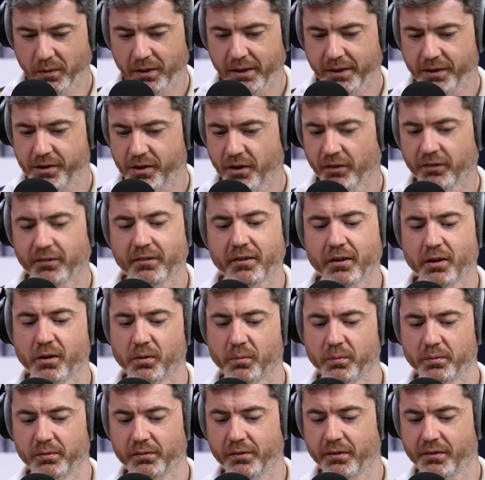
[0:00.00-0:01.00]
Willy
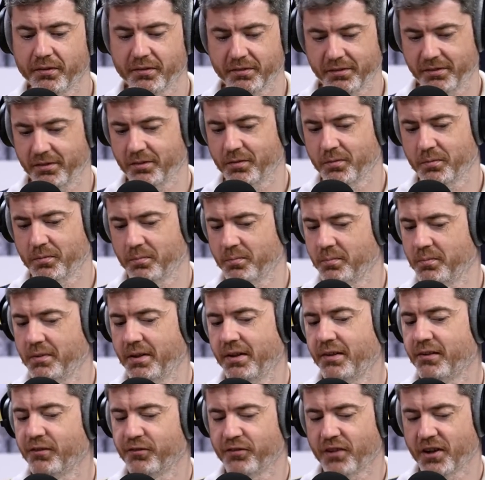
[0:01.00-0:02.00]
Nonto, we'll just
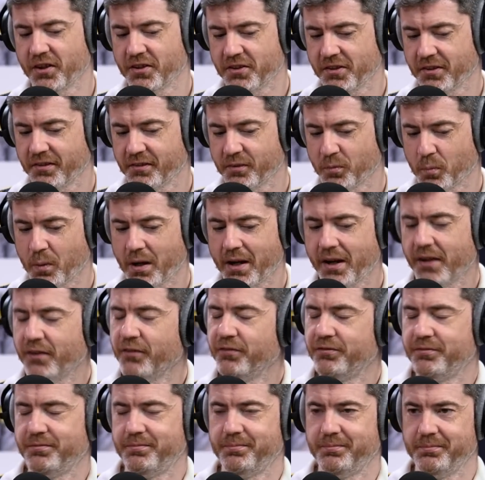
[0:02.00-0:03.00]
need to find just a way
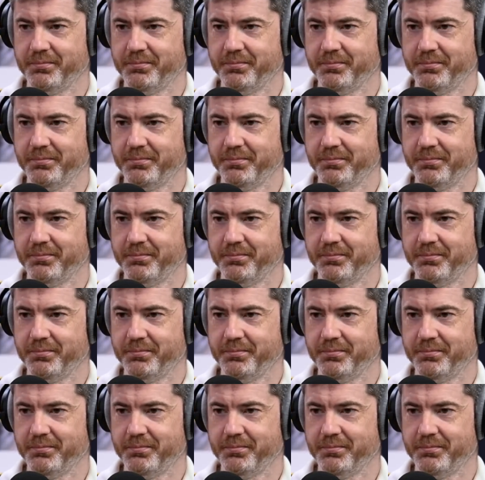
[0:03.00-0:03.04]
of